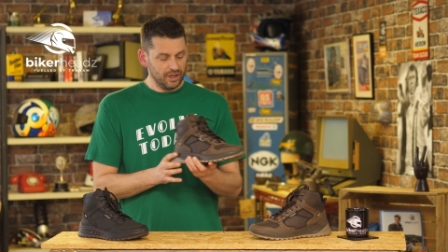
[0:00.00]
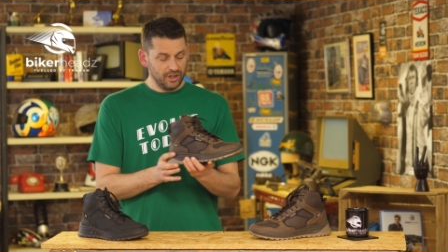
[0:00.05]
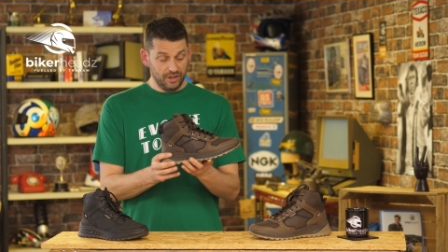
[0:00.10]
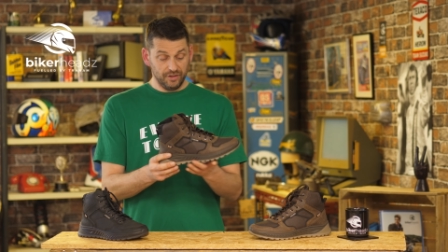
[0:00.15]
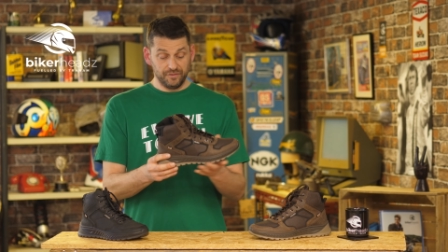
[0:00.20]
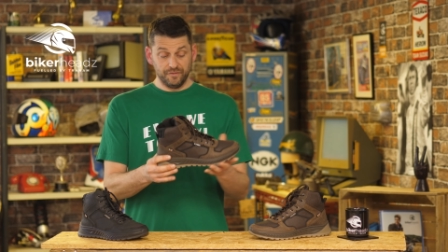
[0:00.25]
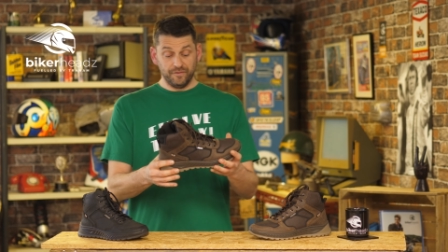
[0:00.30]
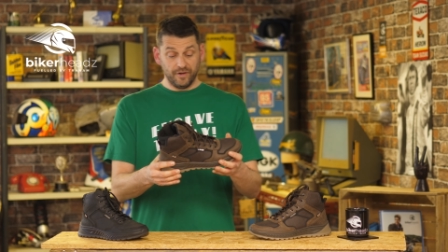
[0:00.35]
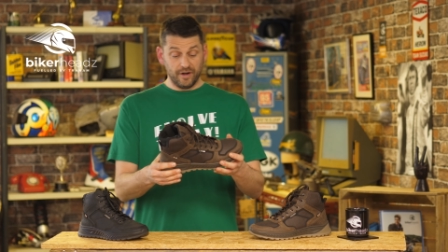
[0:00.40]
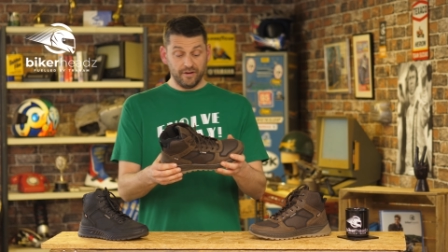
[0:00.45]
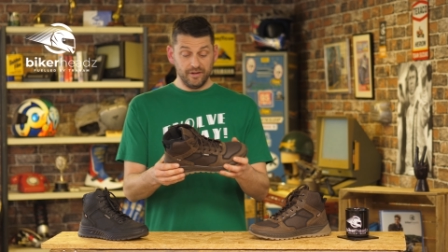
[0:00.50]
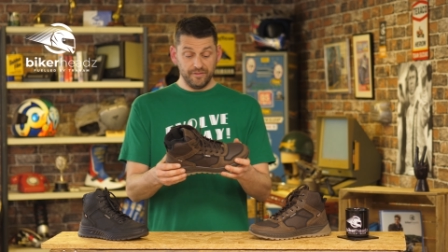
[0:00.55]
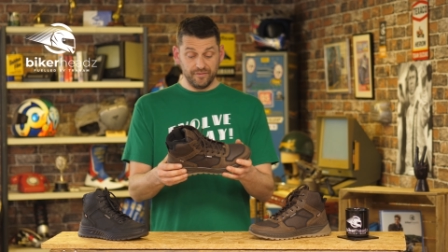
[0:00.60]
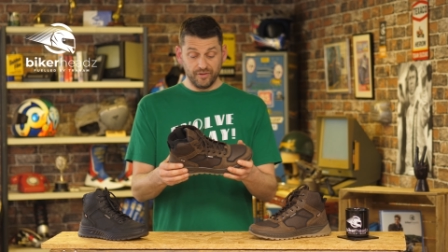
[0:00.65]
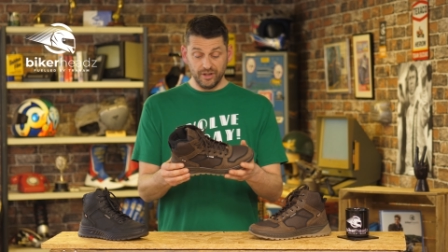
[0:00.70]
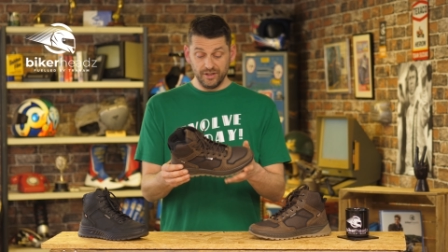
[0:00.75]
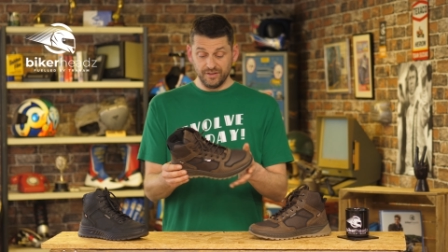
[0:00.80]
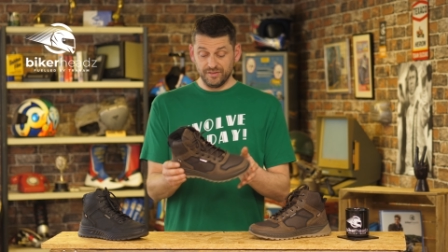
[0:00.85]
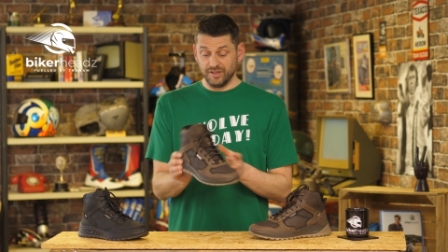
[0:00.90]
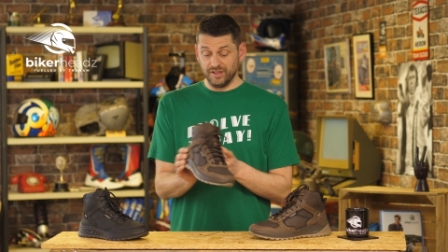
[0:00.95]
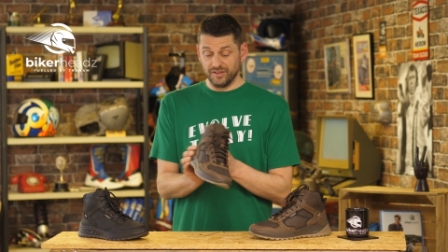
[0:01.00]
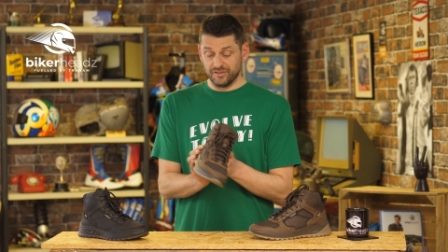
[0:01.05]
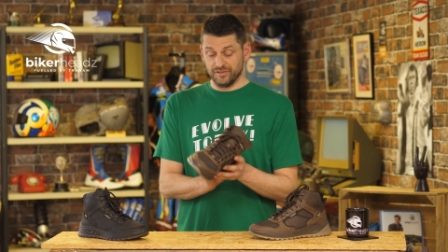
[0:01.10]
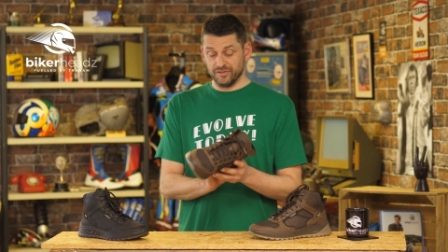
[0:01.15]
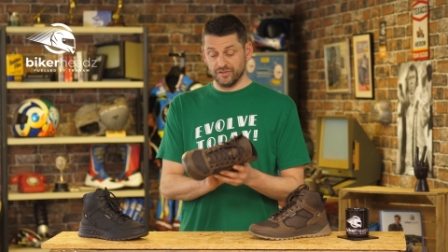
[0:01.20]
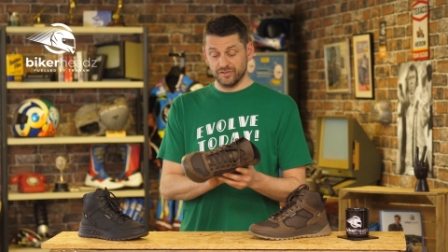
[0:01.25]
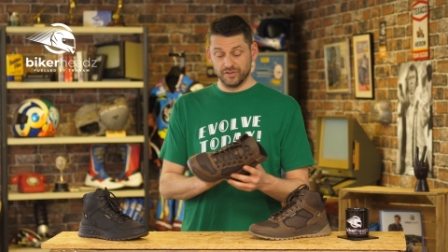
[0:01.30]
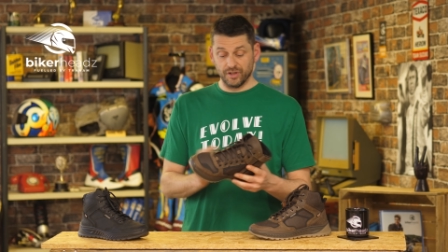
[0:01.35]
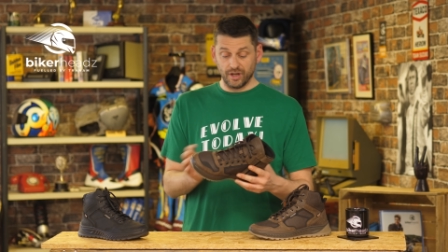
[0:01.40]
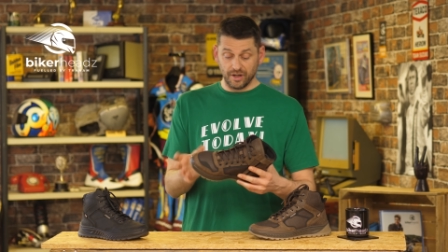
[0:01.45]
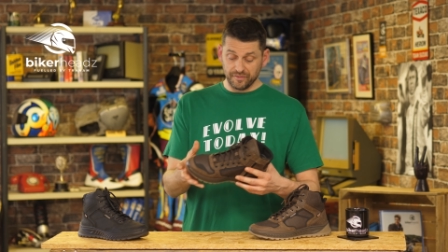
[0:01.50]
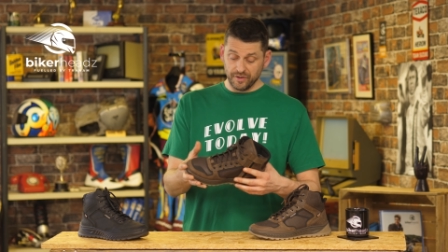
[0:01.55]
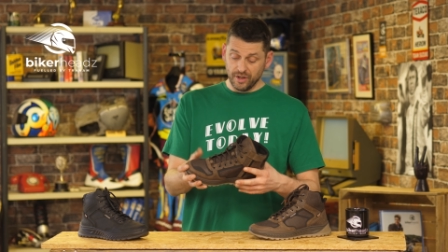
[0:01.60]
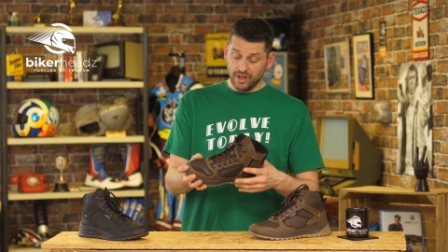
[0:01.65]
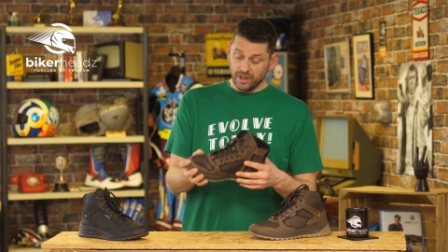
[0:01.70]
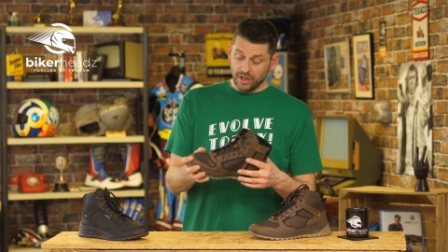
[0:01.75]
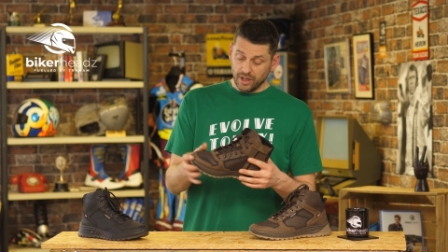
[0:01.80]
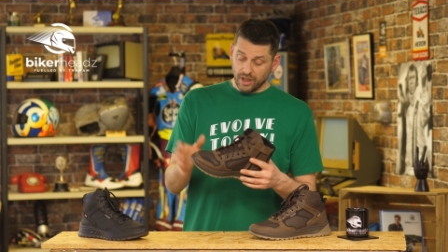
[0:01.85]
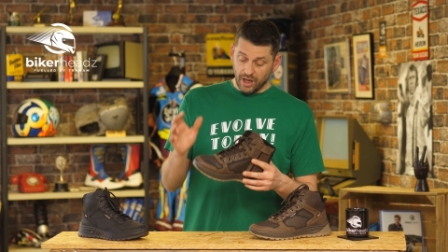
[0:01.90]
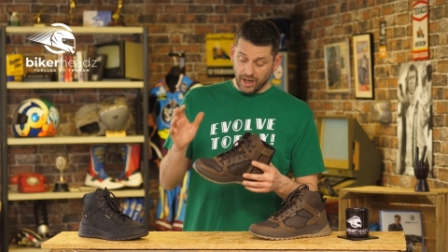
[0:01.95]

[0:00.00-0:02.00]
It's very, very decent stuff.